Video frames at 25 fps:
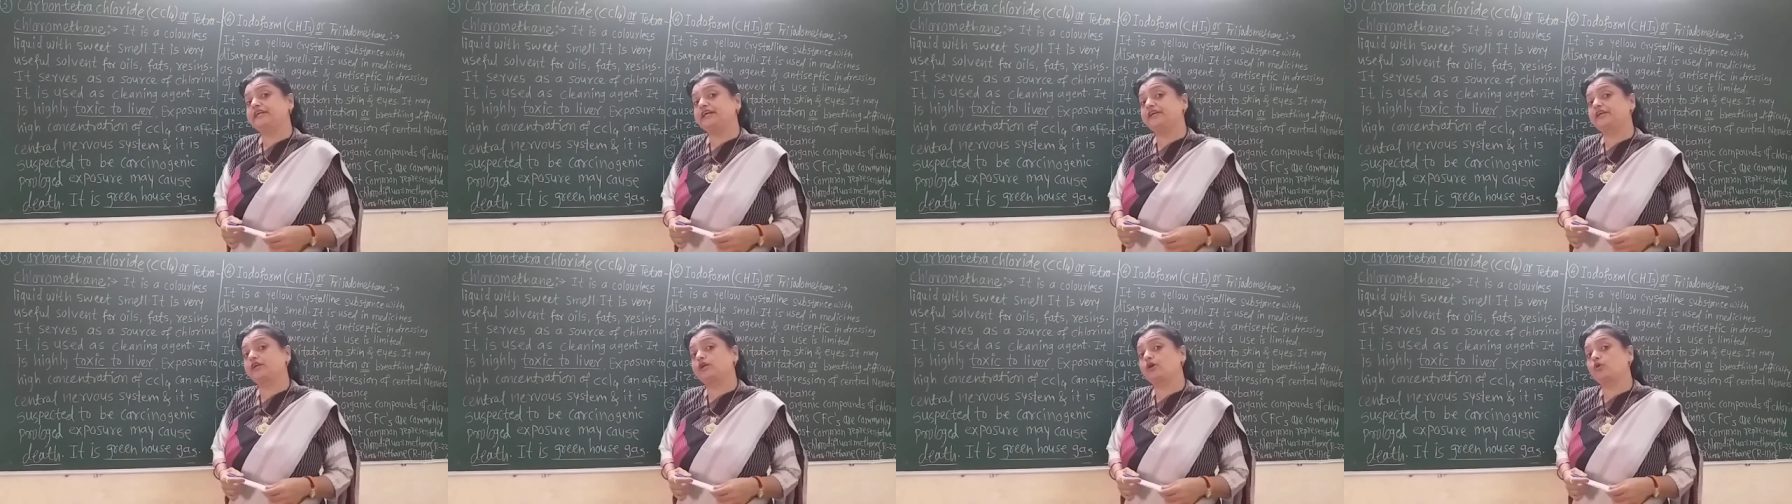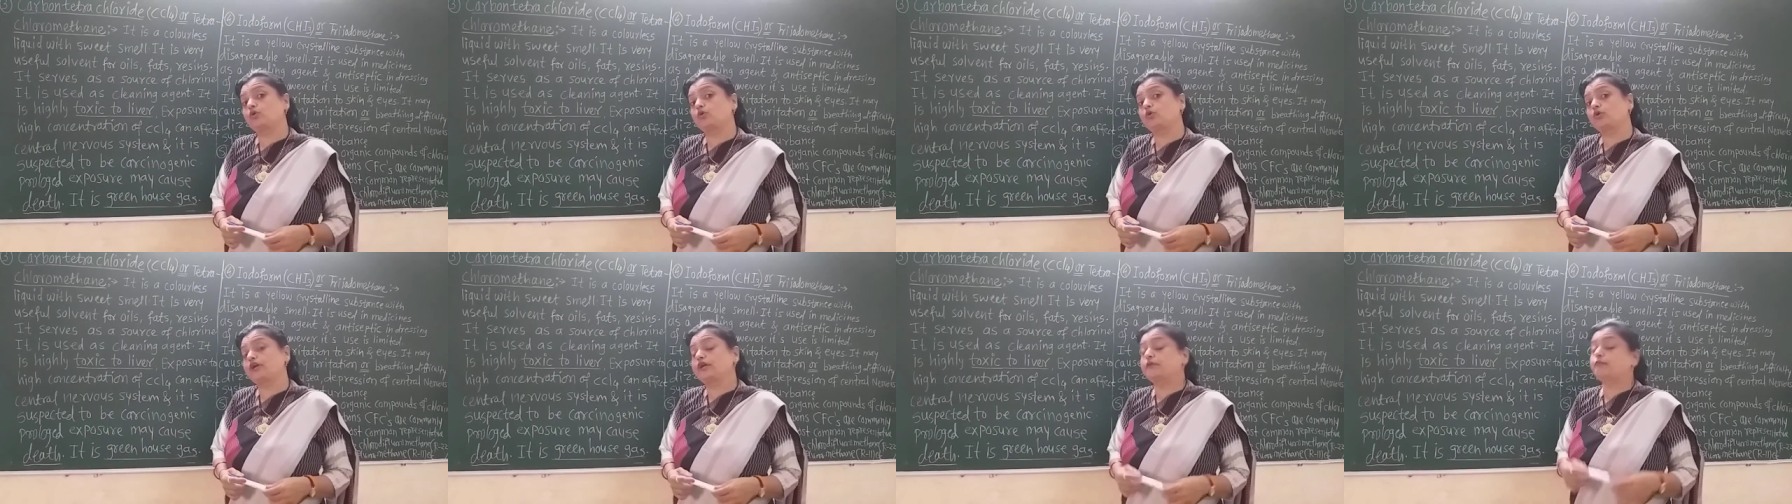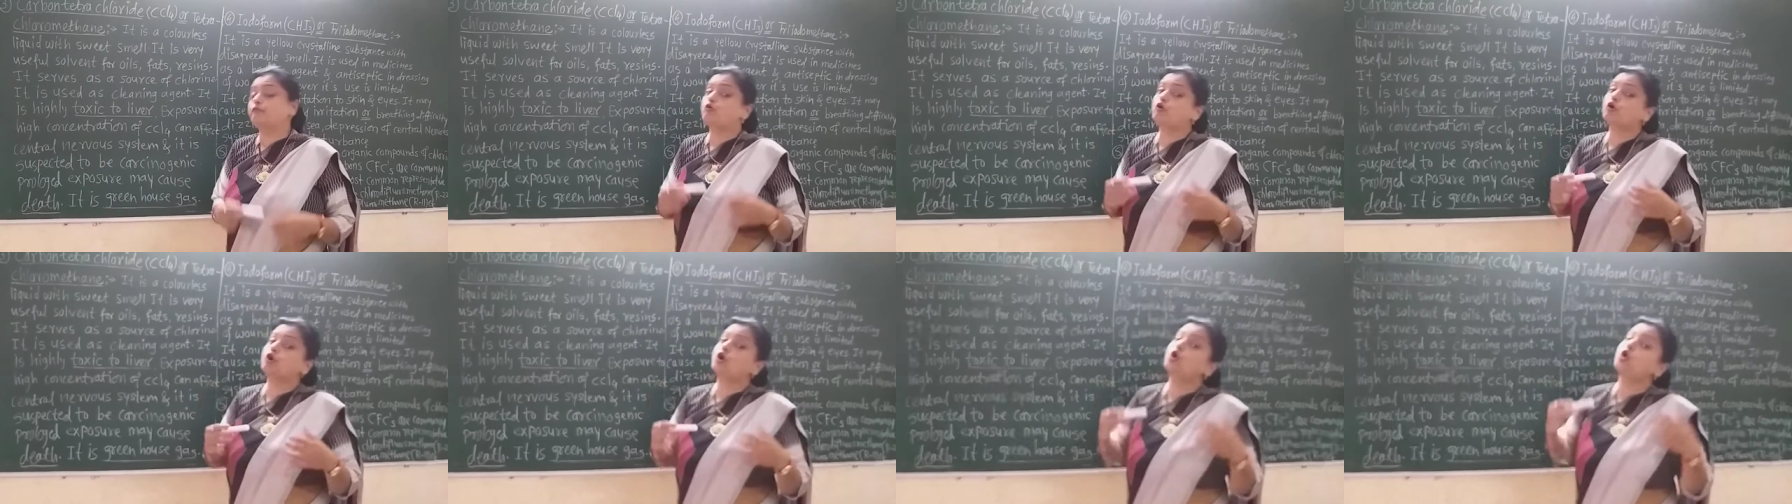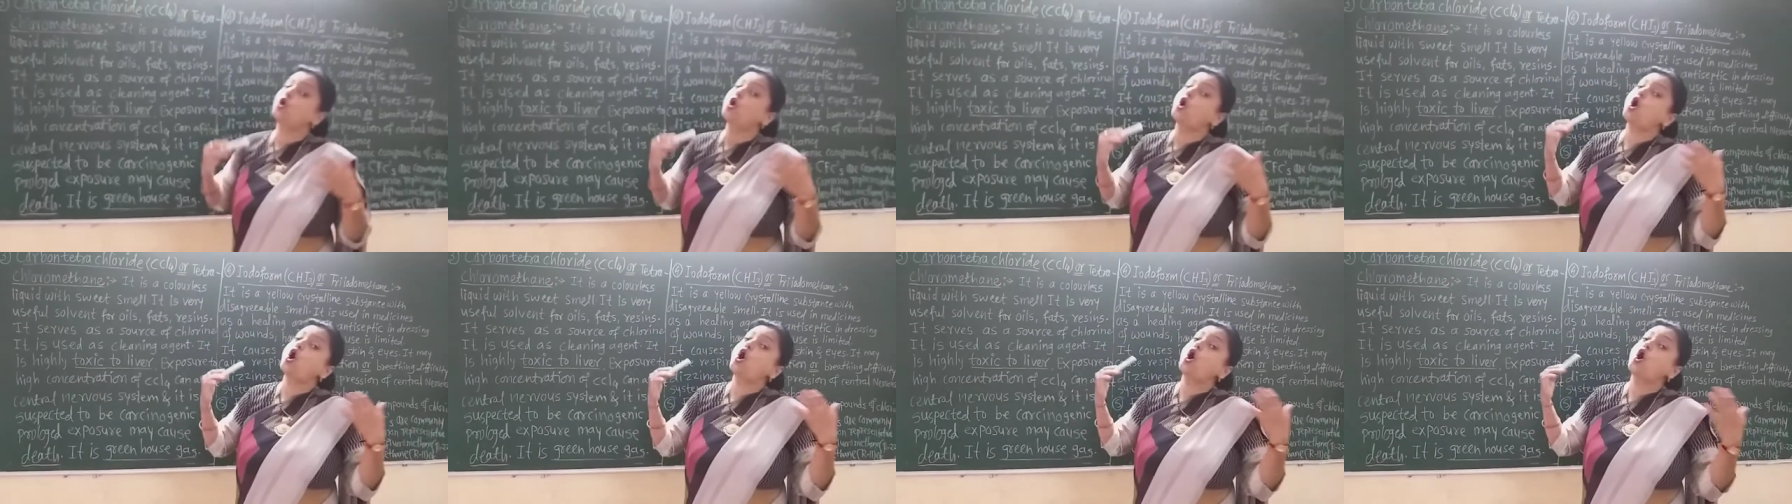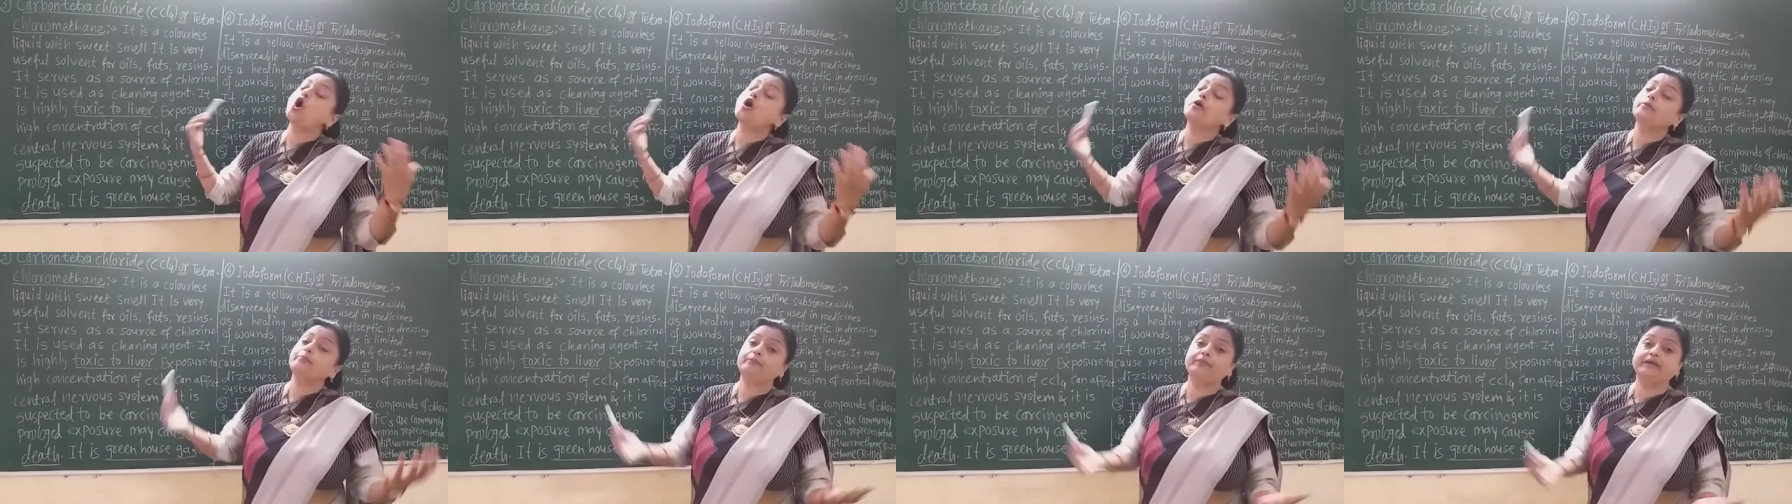tetrachloride for a
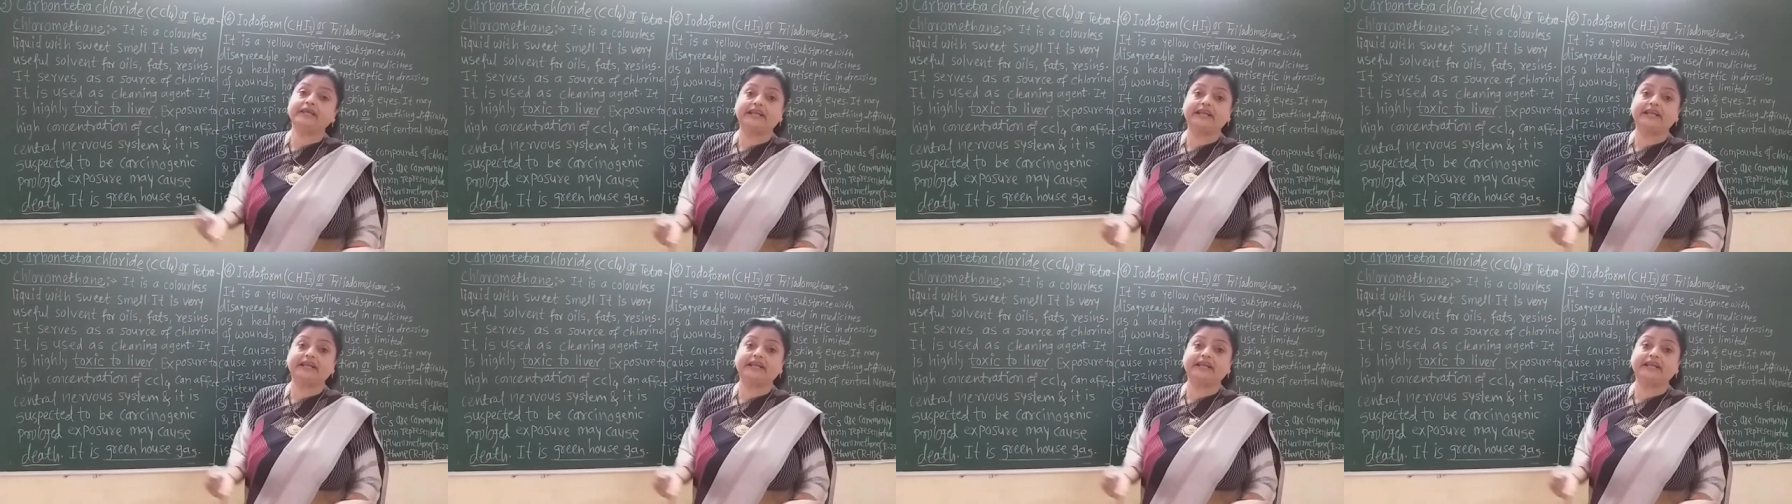long